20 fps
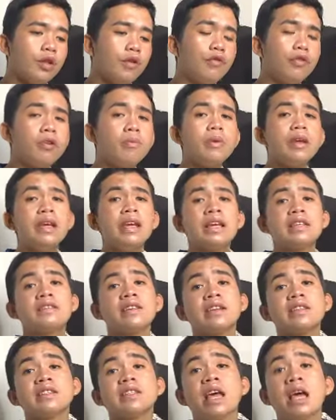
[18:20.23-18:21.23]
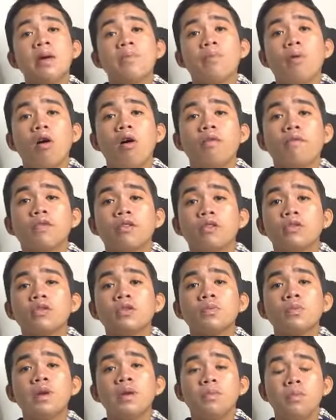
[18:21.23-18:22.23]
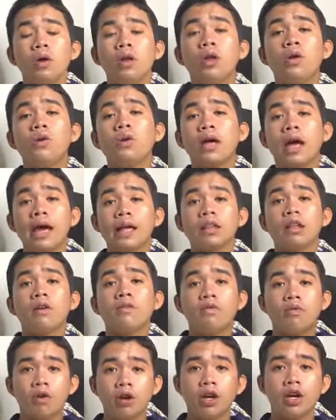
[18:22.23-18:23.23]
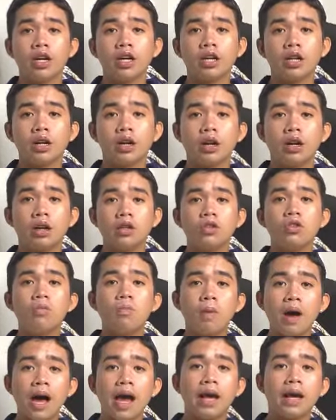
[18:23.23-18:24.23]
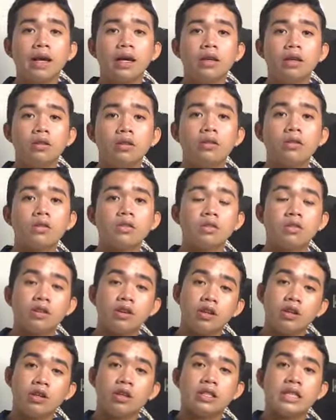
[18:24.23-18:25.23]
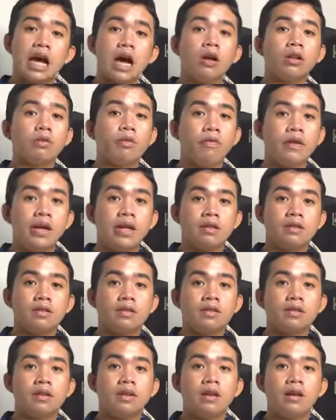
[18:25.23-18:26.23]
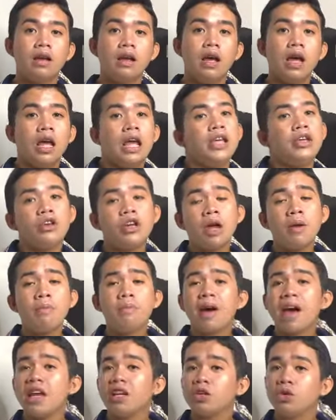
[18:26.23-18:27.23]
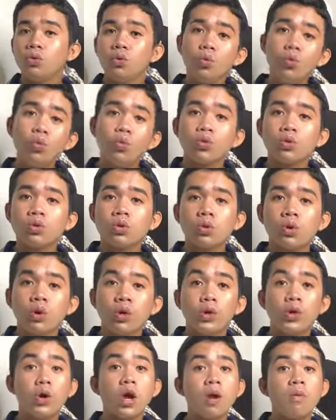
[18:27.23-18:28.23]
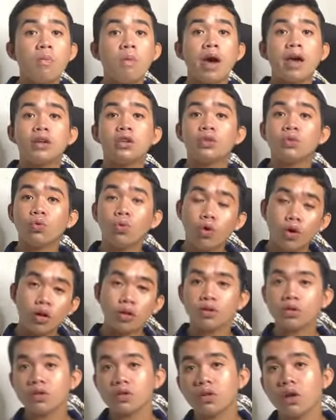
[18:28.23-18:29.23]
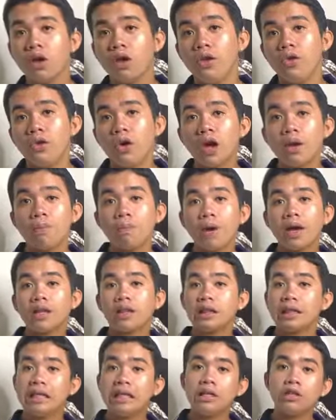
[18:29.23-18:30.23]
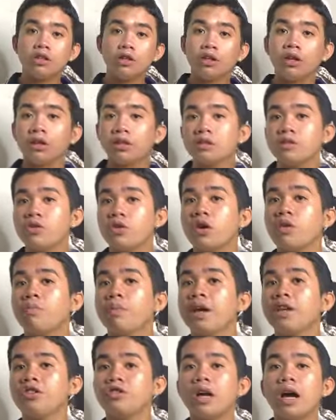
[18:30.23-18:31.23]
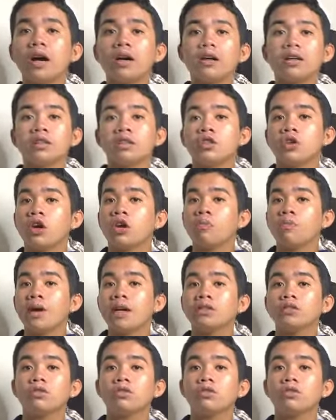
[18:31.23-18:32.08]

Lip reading: for me, is the escape of those people who can't afford to buy luxurious outfits. You can buy shoes, you can buy shorts, you can buy t-shirts, you can buy jackets, you can buy